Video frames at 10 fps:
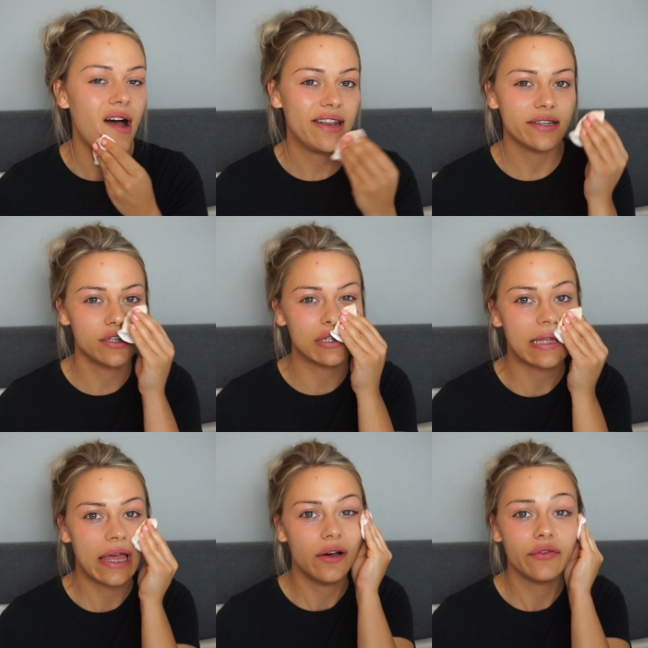I literally just
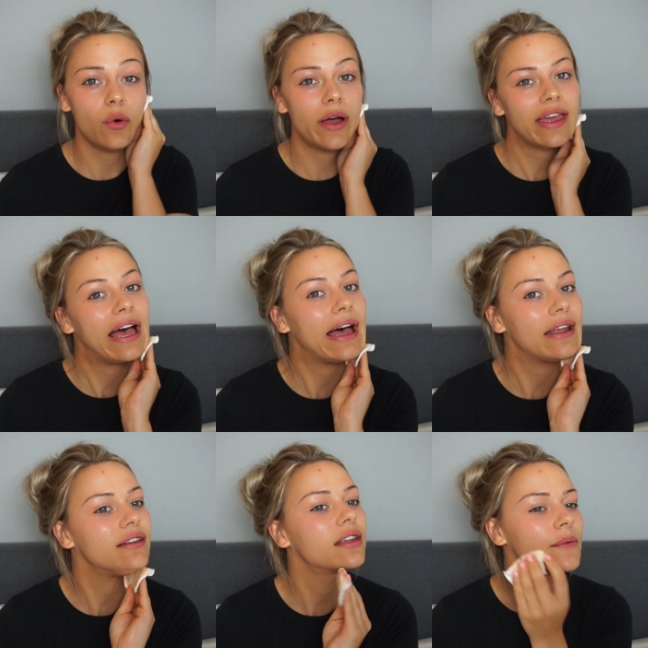get off what I
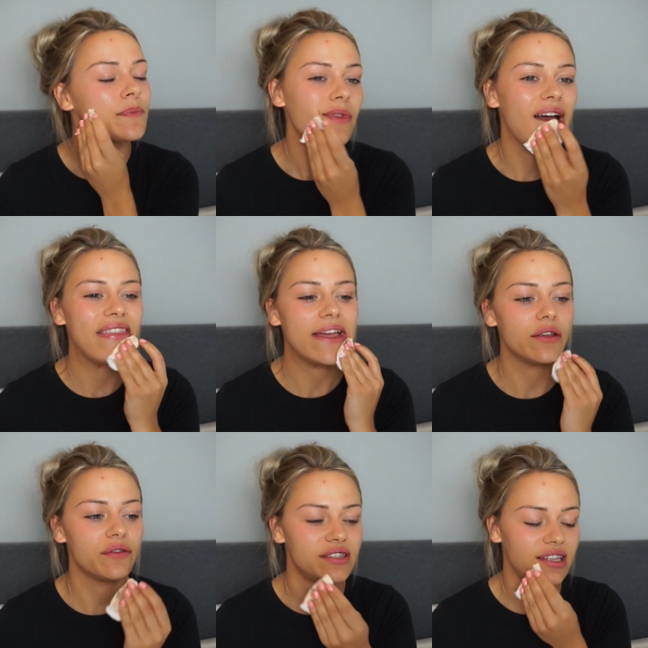can and then
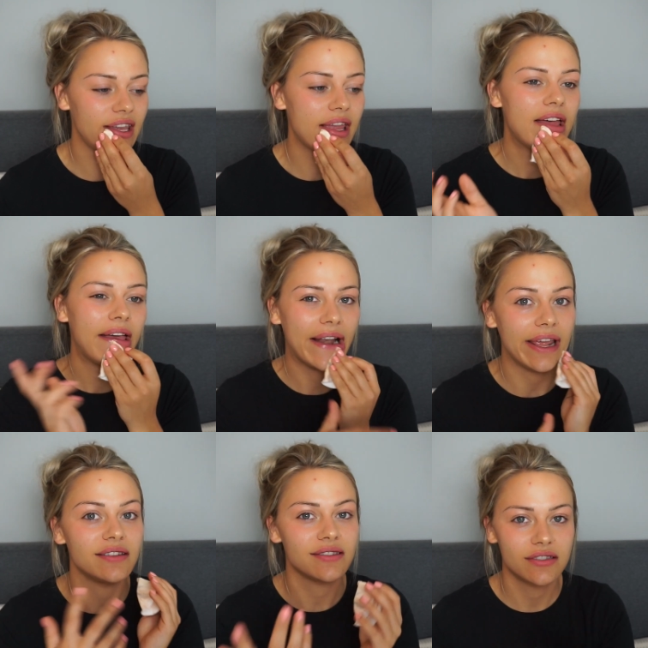obviously
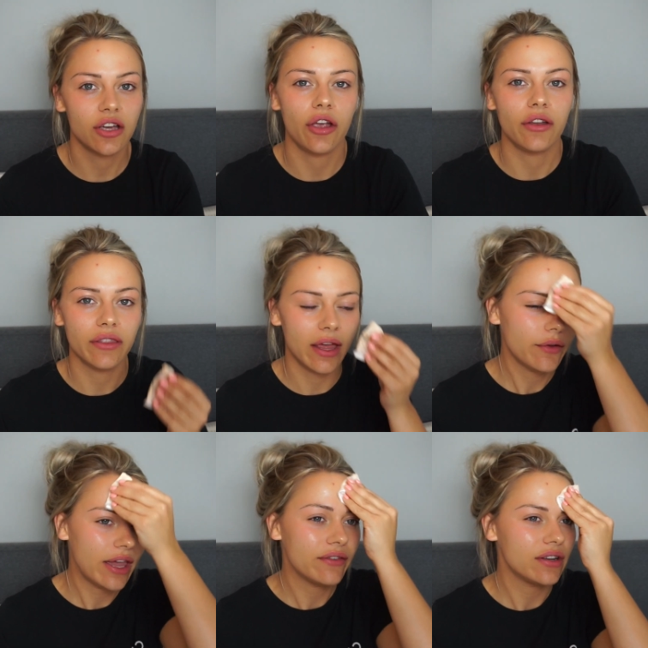cleanse, tone, that'll
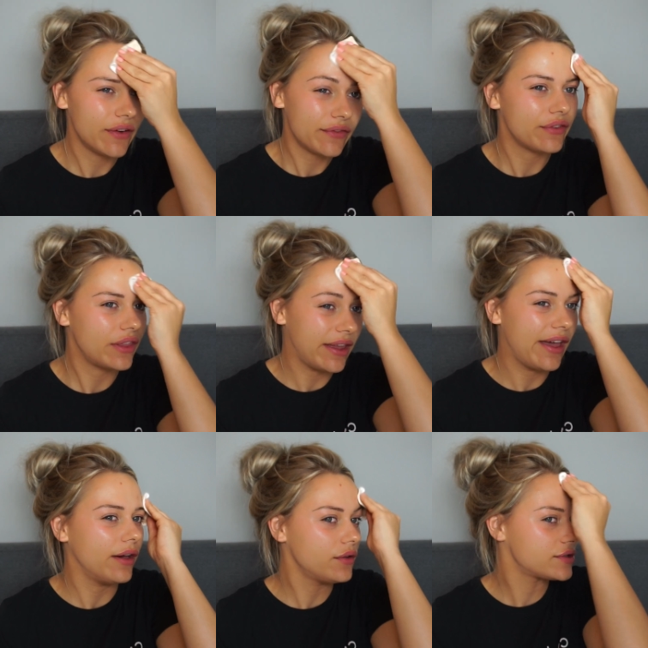get rid of everything
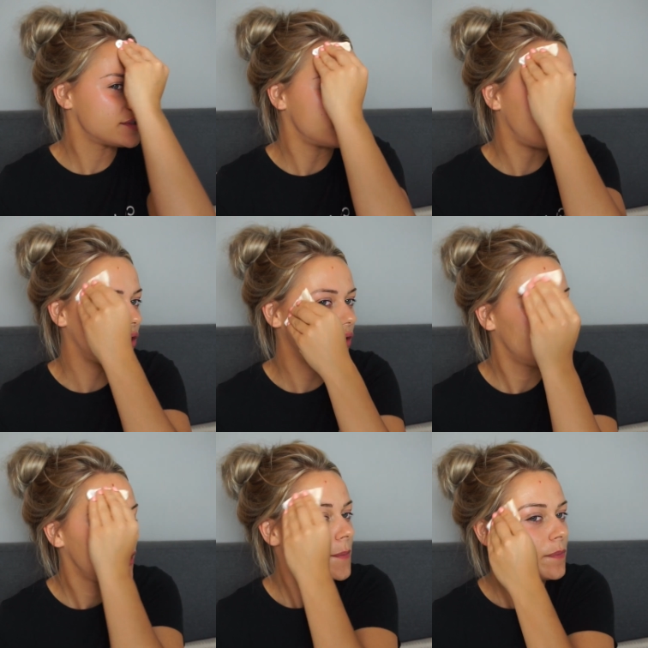else. So
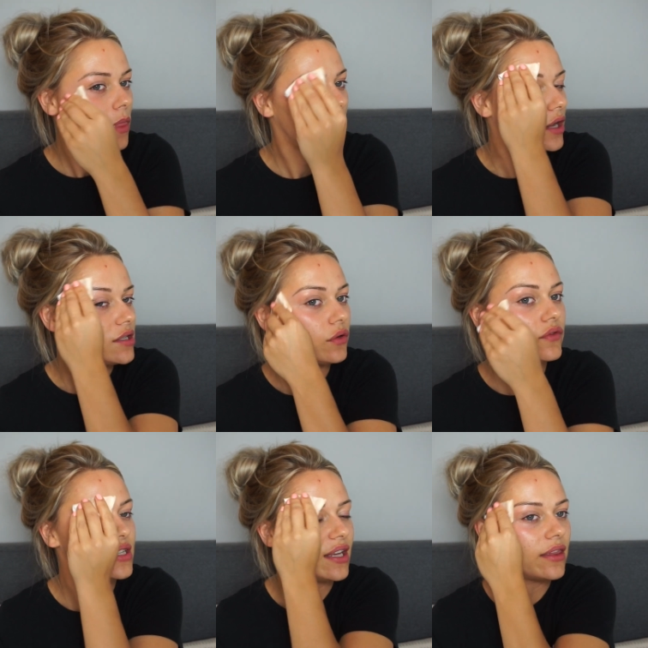I do
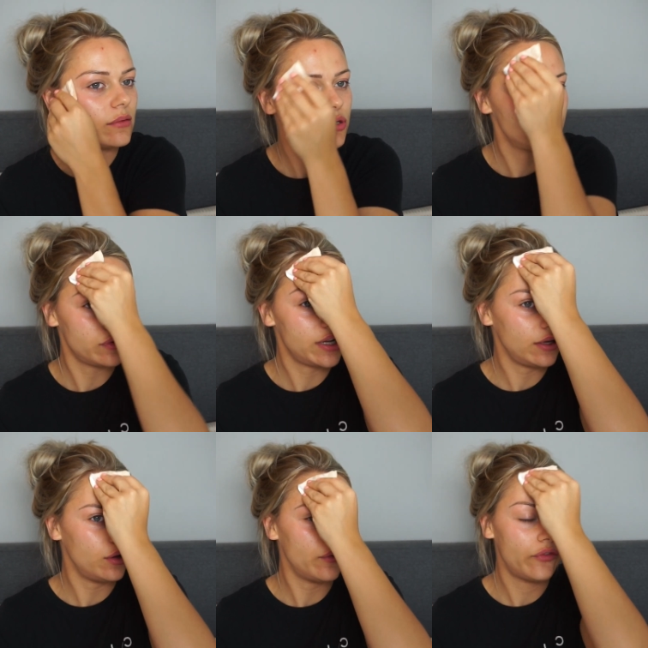obviously get the majority
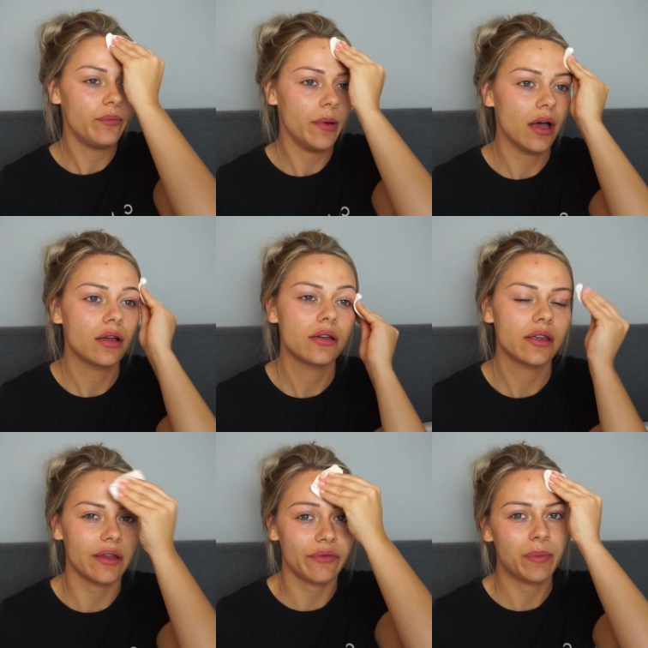off, but
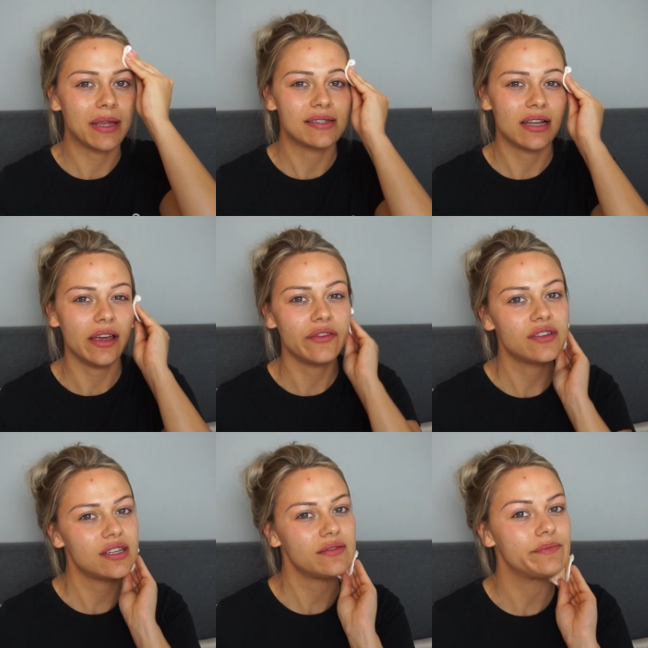if bits are left,
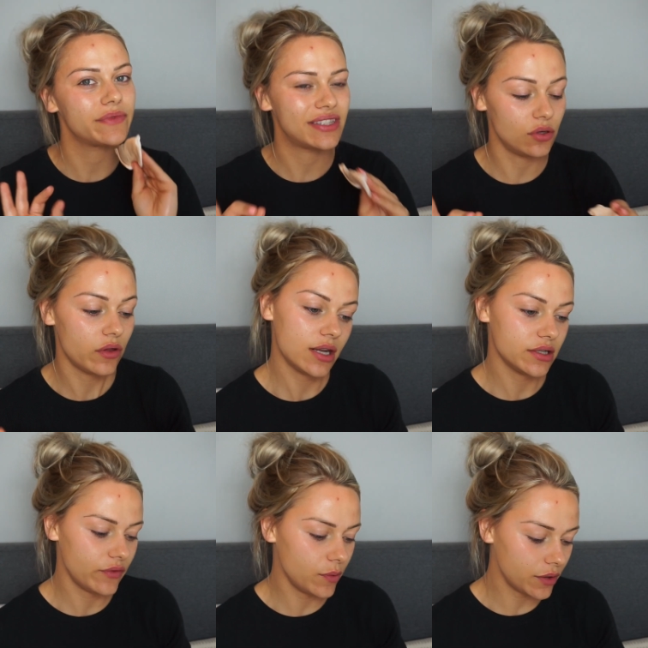it's not the end
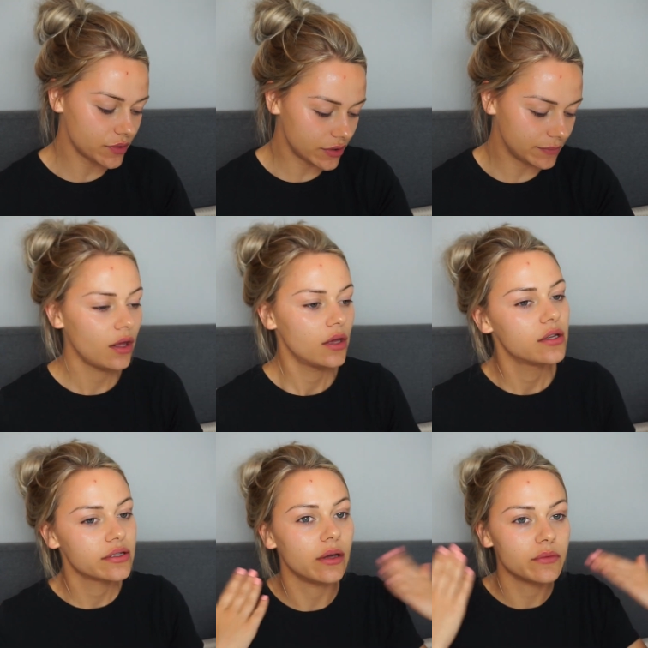of the world.
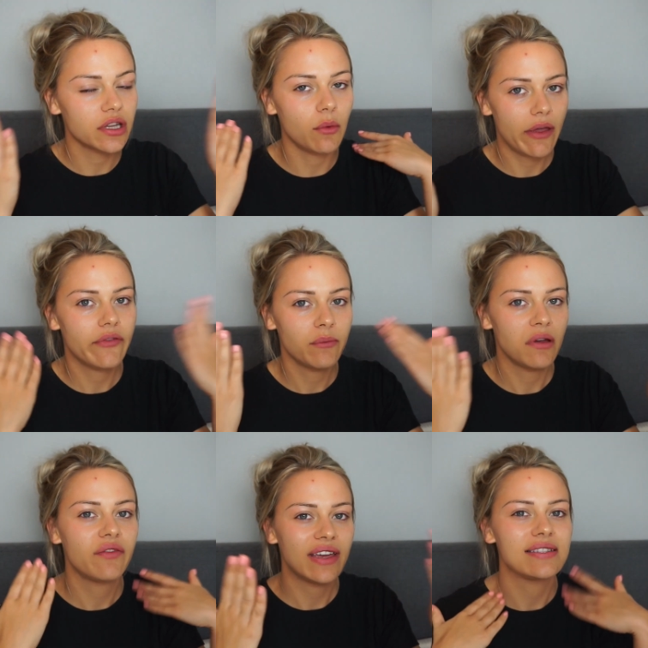So I'm just going to wait for
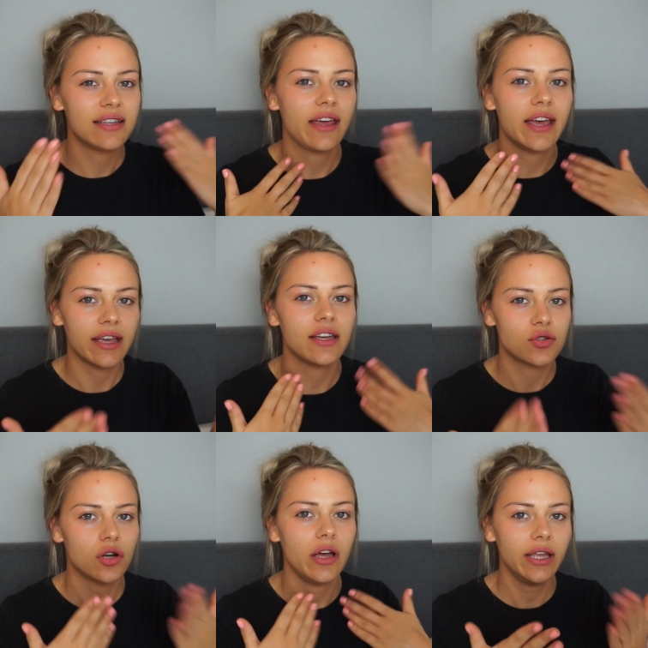my face to air
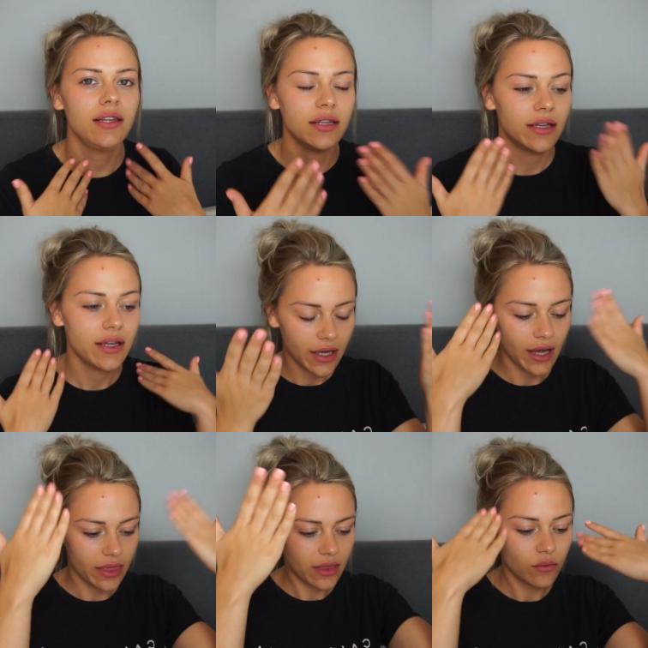dry
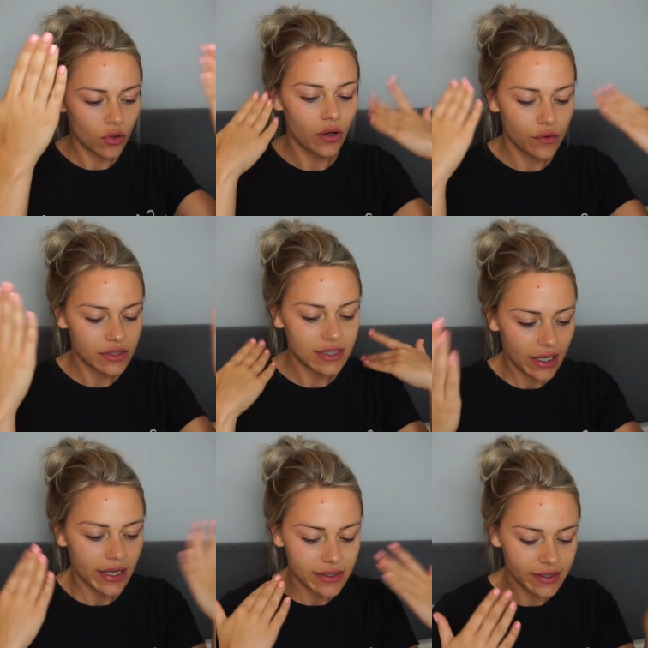and then we'll go on to
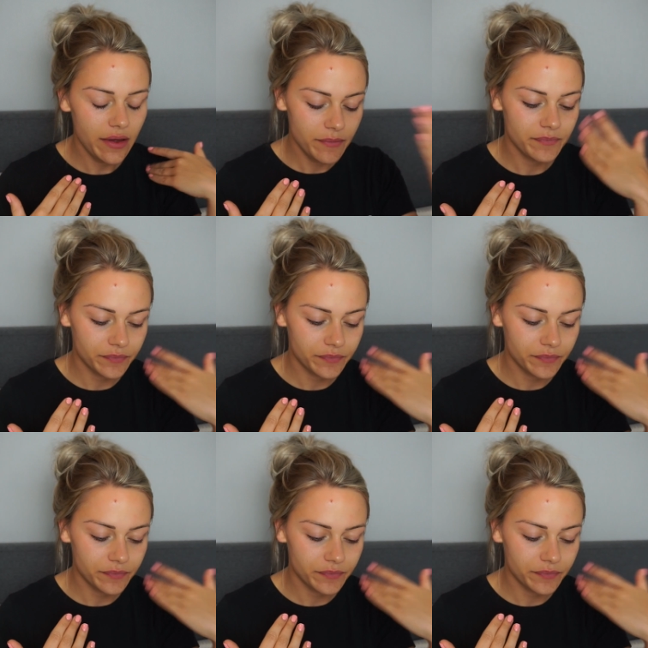cleanser.